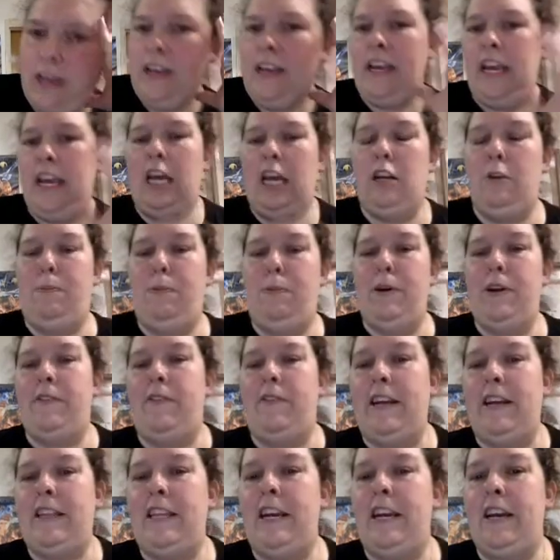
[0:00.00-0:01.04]
it'll put it
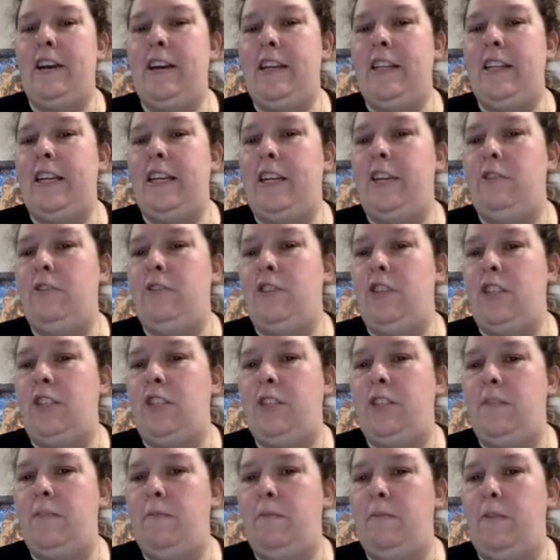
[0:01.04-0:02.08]
right there, and then you just
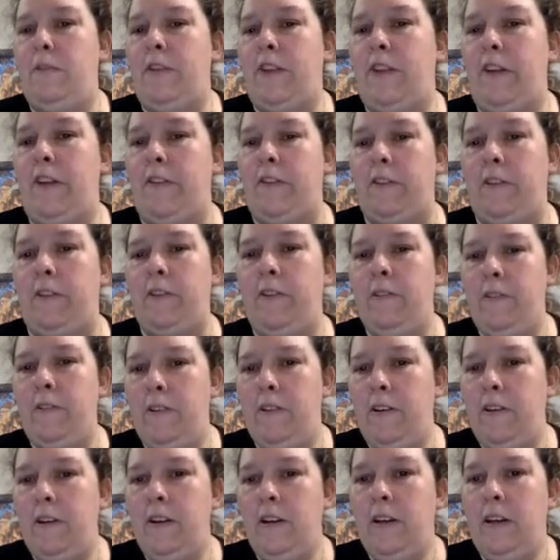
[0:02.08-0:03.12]
move it over.
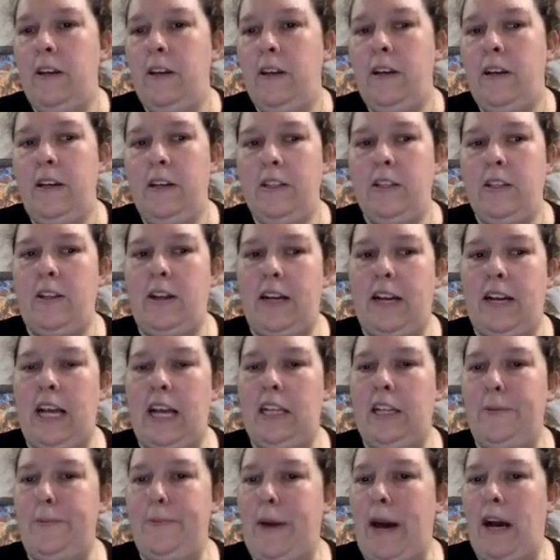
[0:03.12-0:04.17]
So I
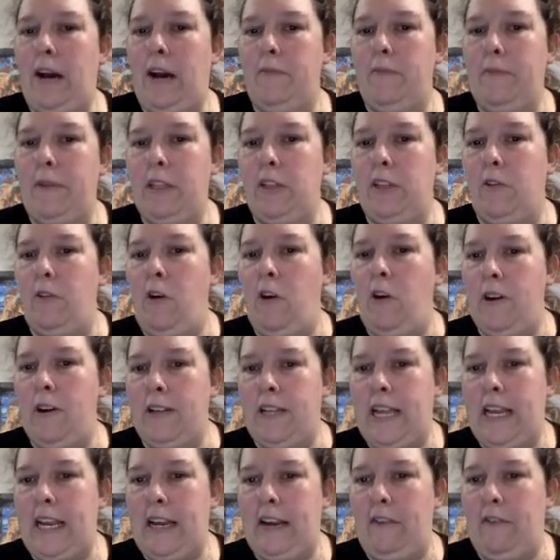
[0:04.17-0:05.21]
got my little heart
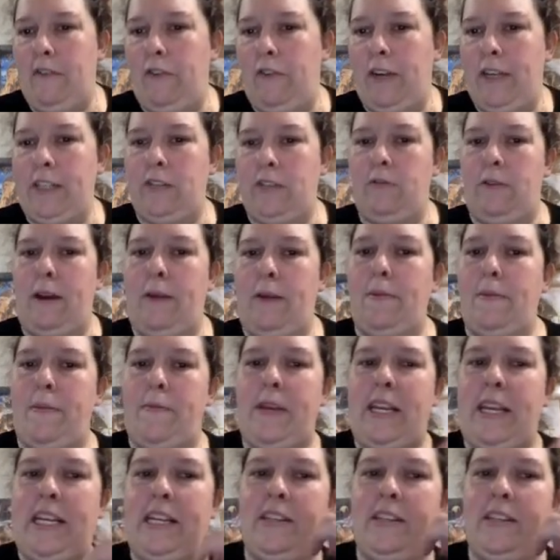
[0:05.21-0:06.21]
friends around my media